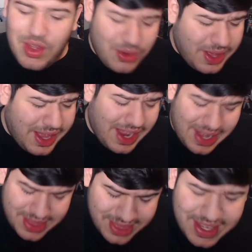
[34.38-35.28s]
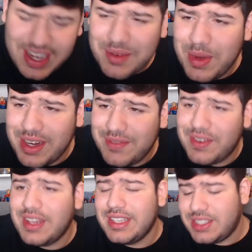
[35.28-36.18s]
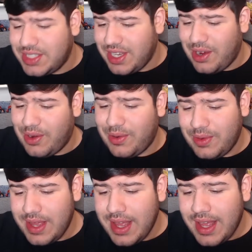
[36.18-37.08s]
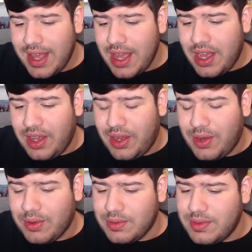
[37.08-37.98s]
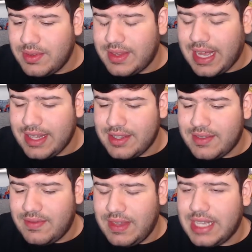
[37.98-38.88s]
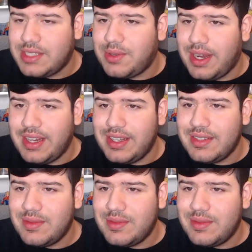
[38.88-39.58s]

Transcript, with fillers: Okay, I think I'm ready for this. So, oh, that that's right.